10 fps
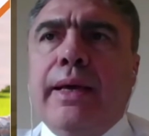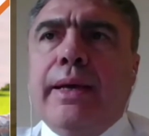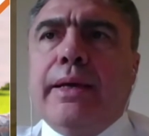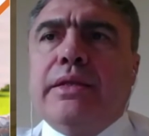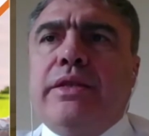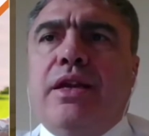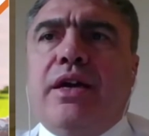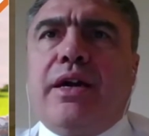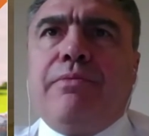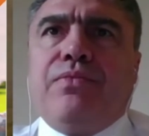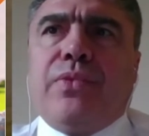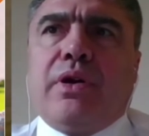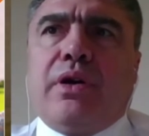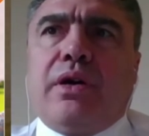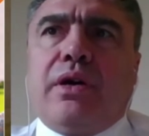helping them
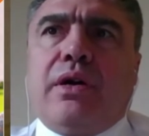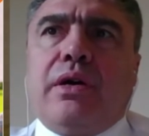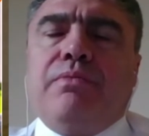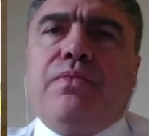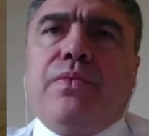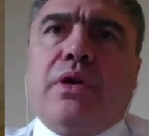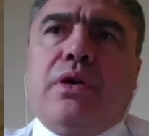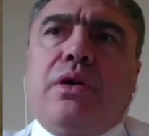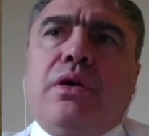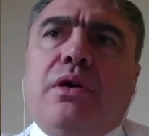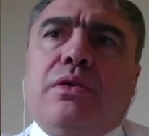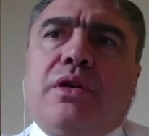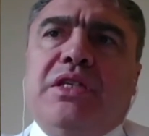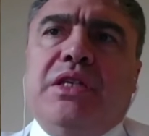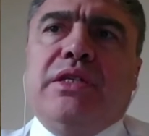to enter
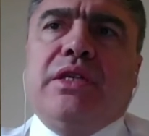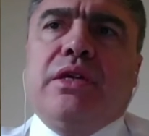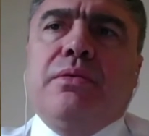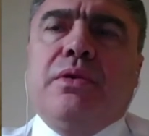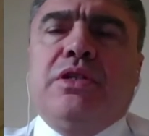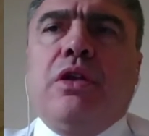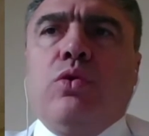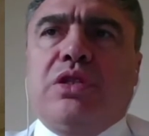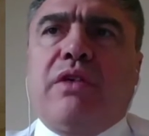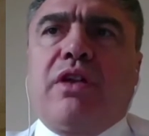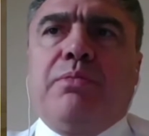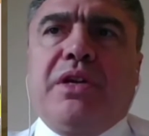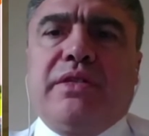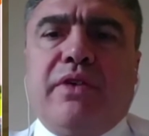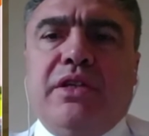international markets
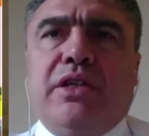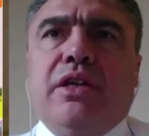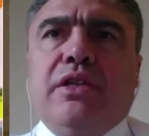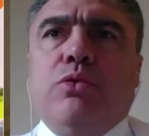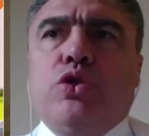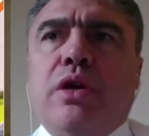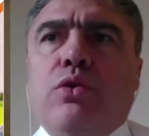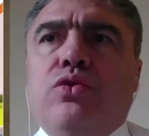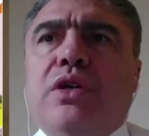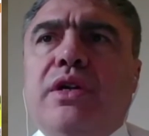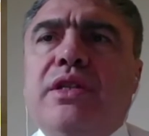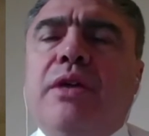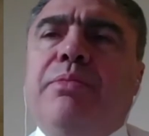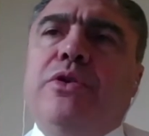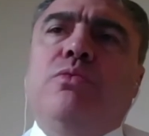of high
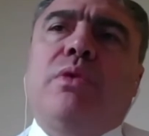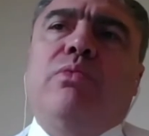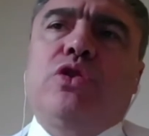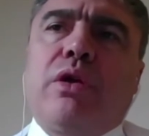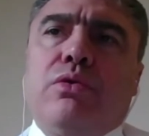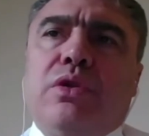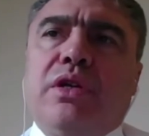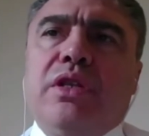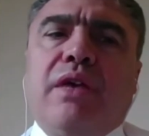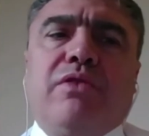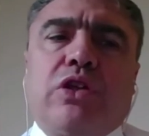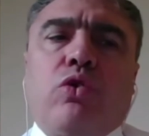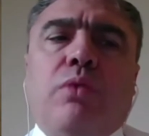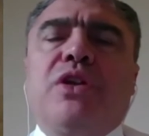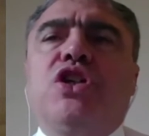margin products, not just only
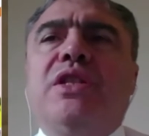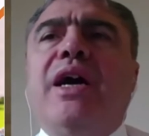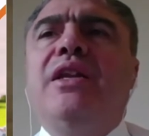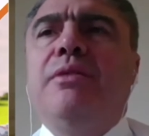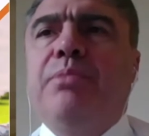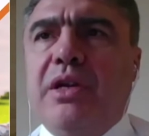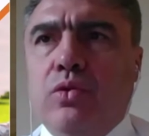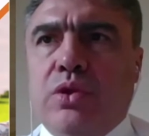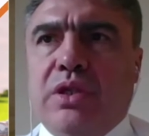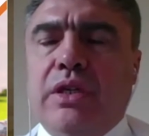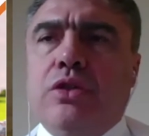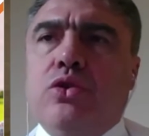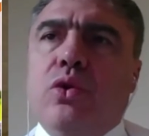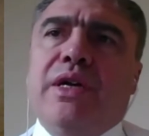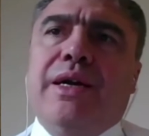mass products. Where we
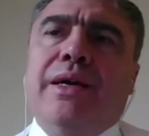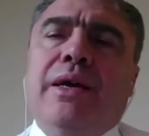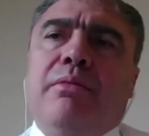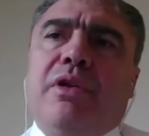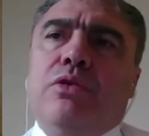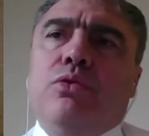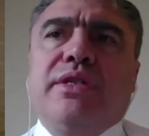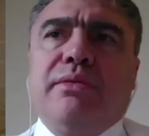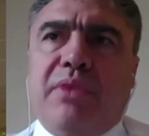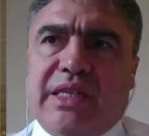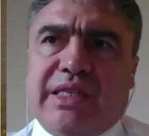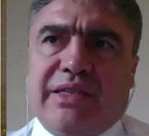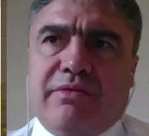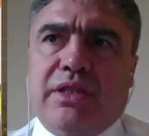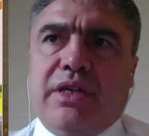are very successful at the
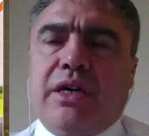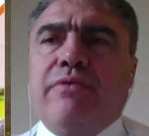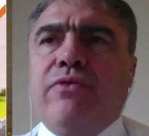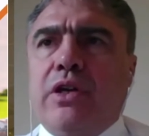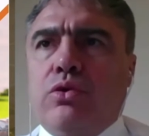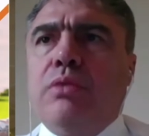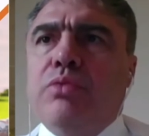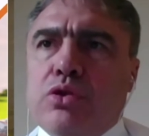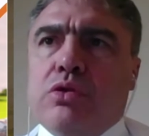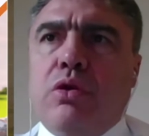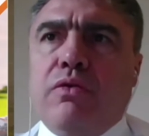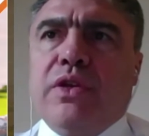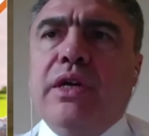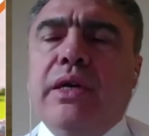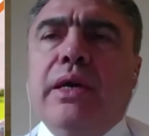moment, we are number one in
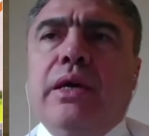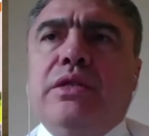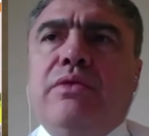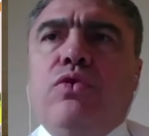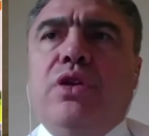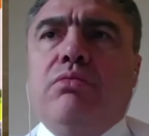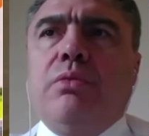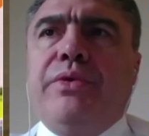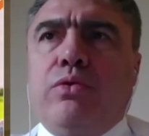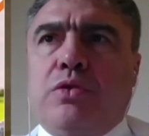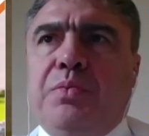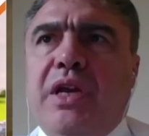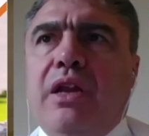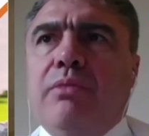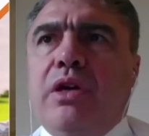wheat export,
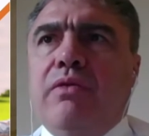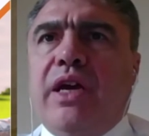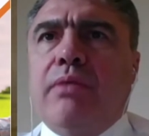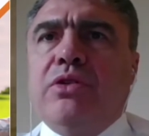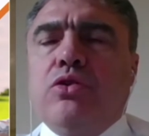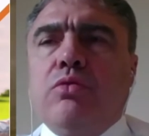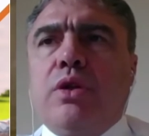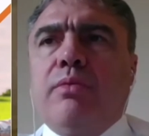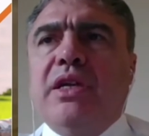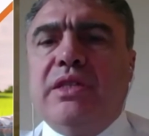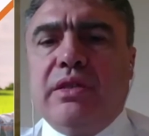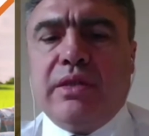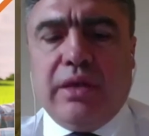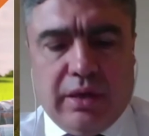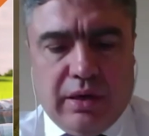for example. But right
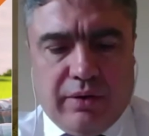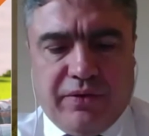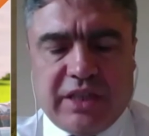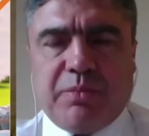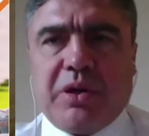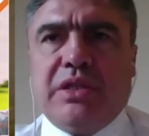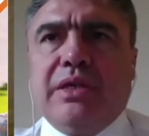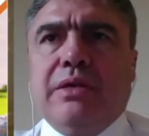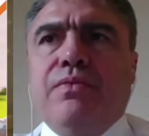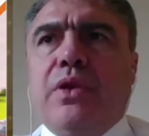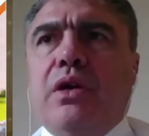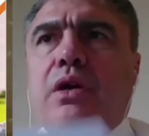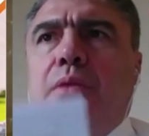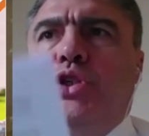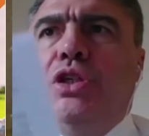now, the task
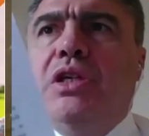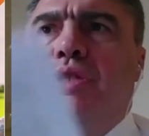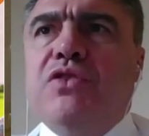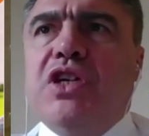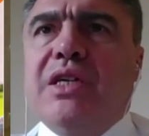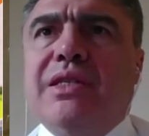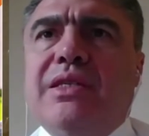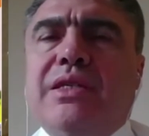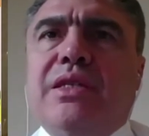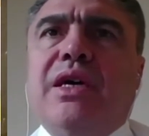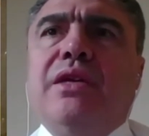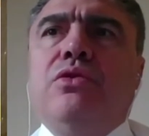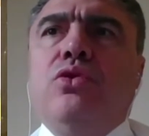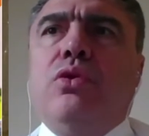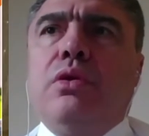is, as already mentioned,
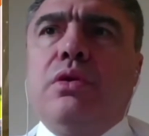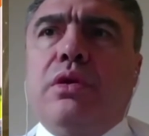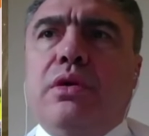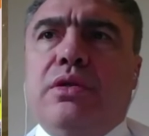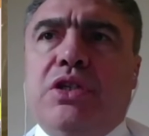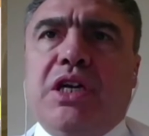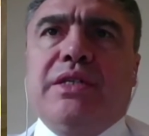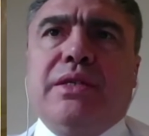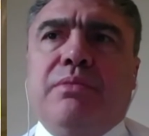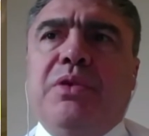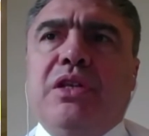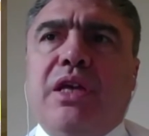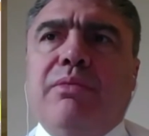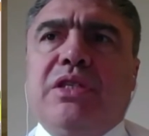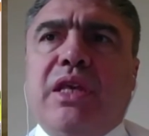to make it
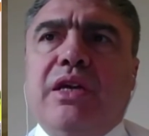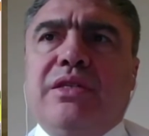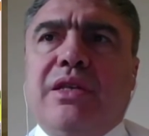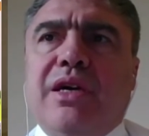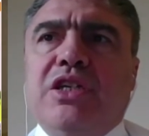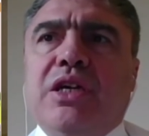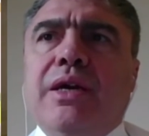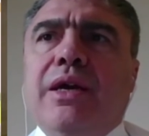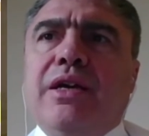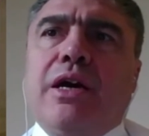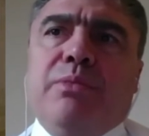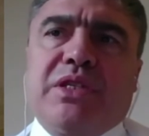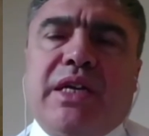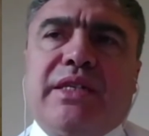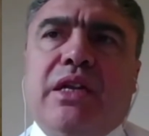cost effective, to
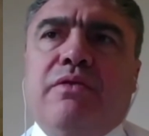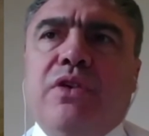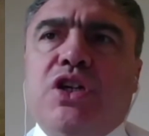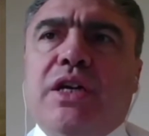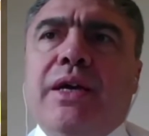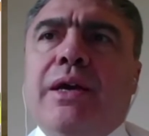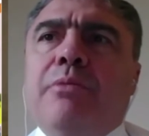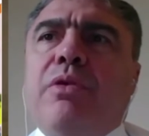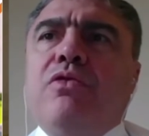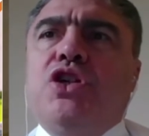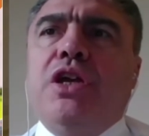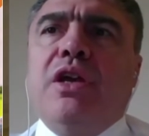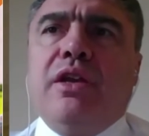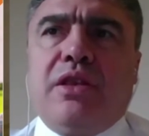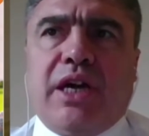enhance efficiency of
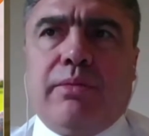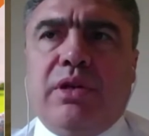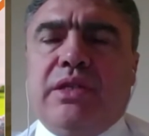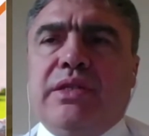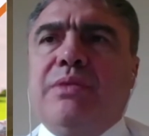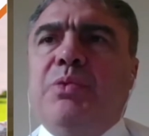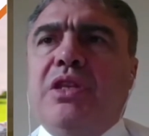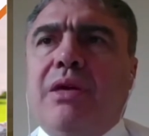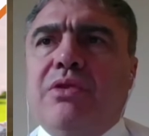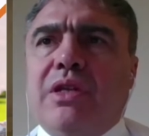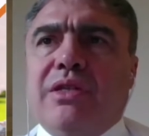agricultural production.